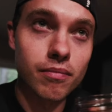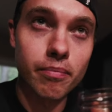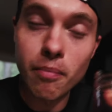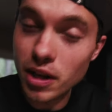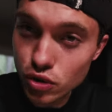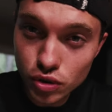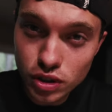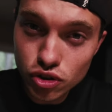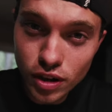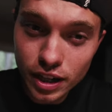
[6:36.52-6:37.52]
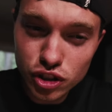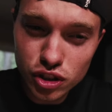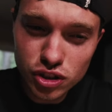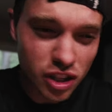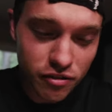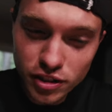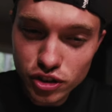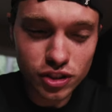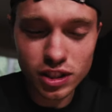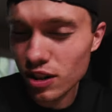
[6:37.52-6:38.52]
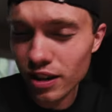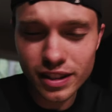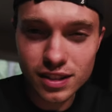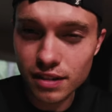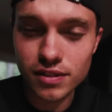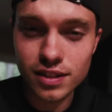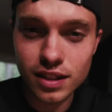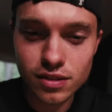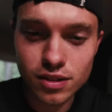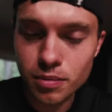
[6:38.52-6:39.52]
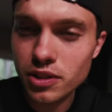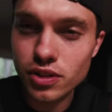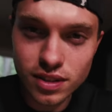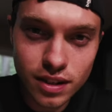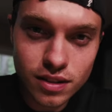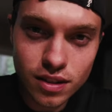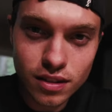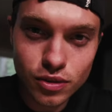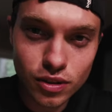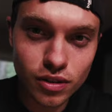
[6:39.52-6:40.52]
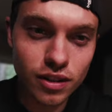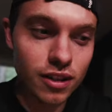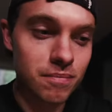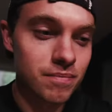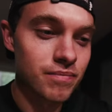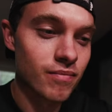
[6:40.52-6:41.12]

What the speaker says: muscle contraction efficiency, all these different things. There's a bunch of studies on it you can look up.